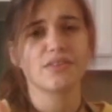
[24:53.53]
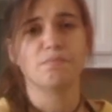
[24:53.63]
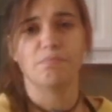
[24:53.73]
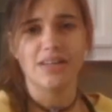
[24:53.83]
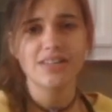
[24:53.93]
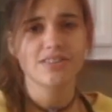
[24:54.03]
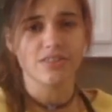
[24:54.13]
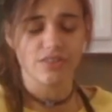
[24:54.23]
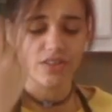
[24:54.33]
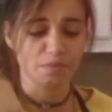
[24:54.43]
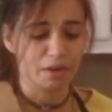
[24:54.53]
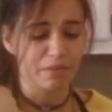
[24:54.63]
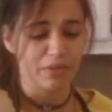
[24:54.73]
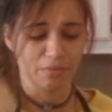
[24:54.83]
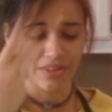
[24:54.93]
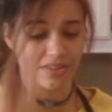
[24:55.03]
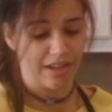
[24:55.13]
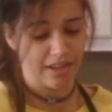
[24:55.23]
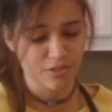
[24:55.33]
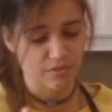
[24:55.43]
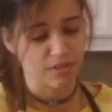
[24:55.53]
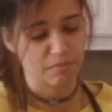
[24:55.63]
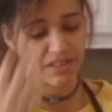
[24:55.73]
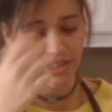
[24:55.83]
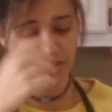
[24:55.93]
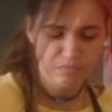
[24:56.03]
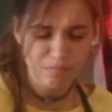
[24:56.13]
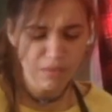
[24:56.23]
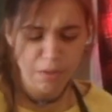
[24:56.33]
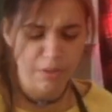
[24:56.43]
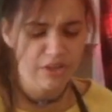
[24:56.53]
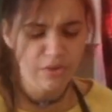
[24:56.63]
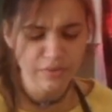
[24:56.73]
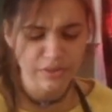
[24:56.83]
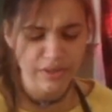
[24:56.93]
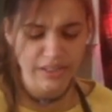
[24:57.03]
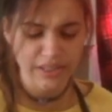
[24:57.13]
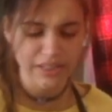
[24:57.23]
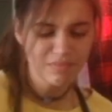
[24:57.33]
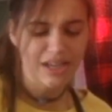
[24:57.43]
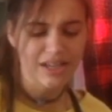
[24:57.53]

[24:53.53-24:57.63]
best cereal. I probably wouldn't ask for it by name, but I don't regret eating it.